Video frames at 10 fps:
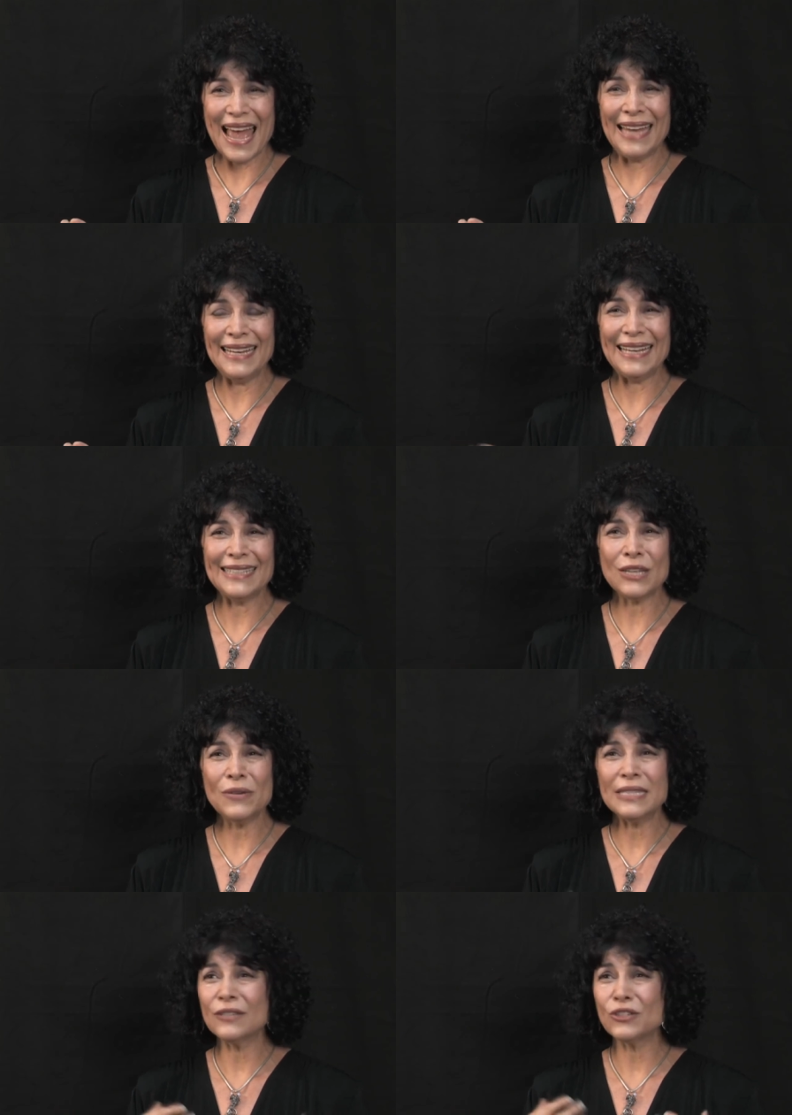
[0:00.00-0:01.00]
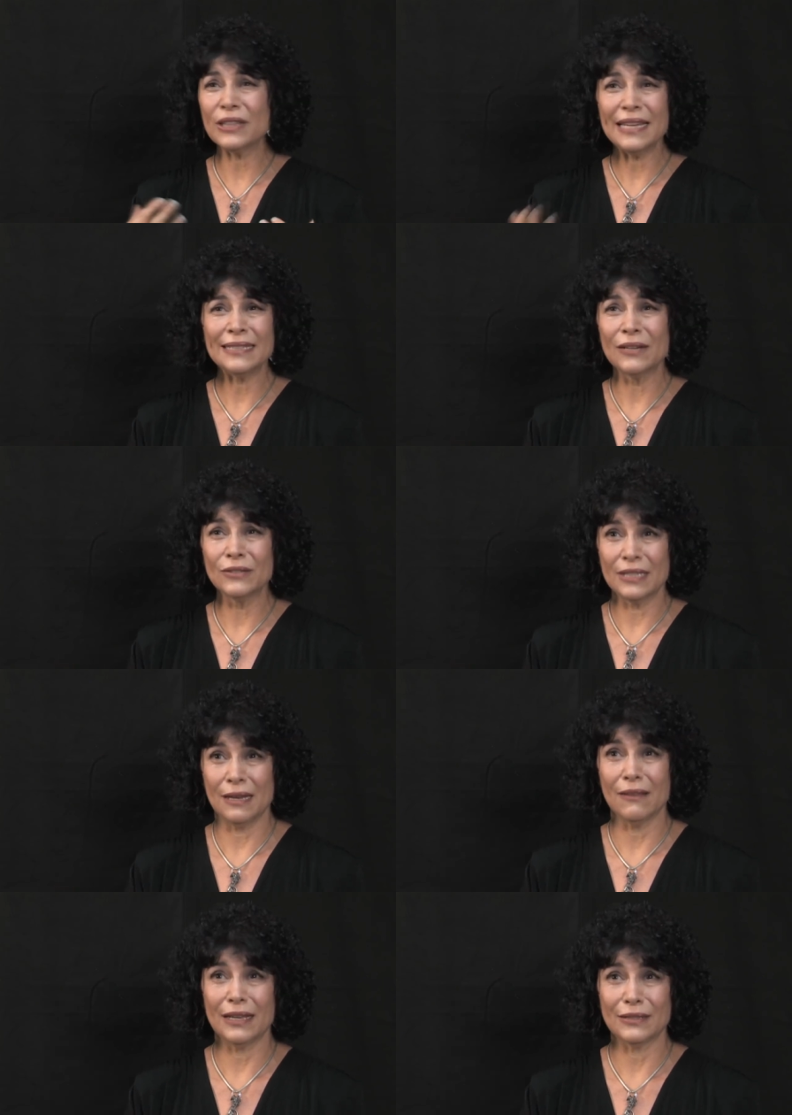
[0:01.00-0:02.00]
And it's always such a letdown to
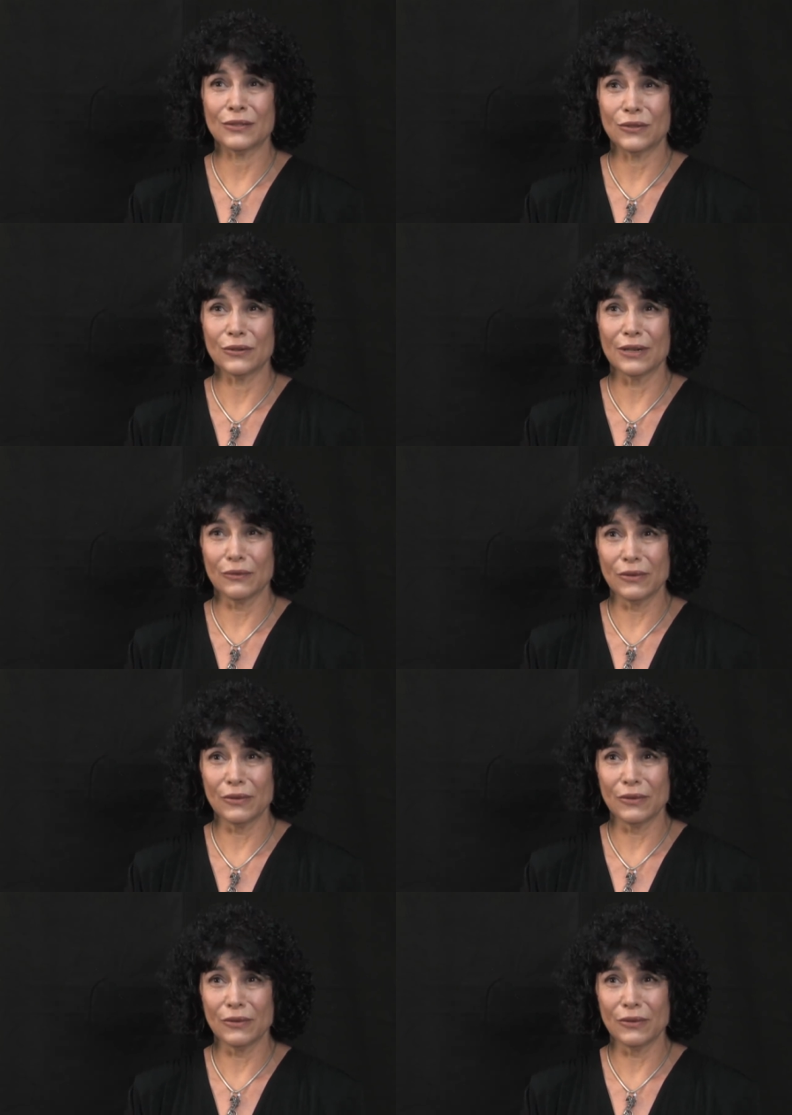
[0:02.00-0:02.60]
tell that story,